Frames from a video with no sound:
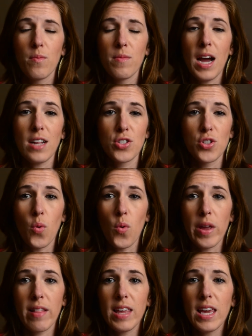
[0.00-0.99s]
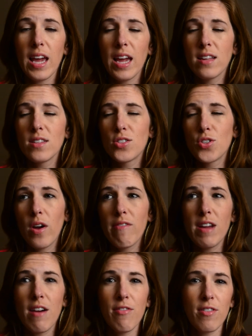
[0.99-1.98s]
not so oily, and so I've
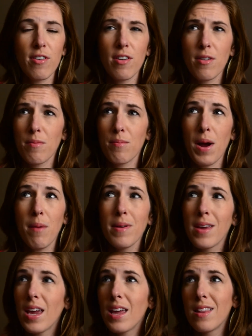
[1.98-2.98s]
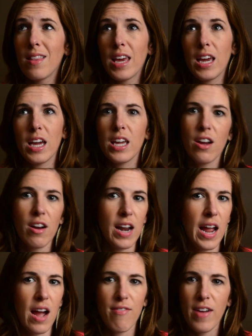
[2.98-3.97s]
never, probably in like a year and a
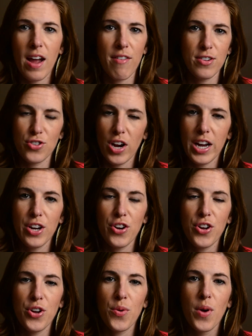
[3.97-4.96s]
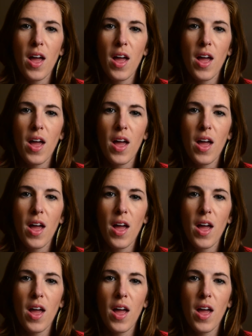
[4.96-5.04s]
half, I haven't tried a new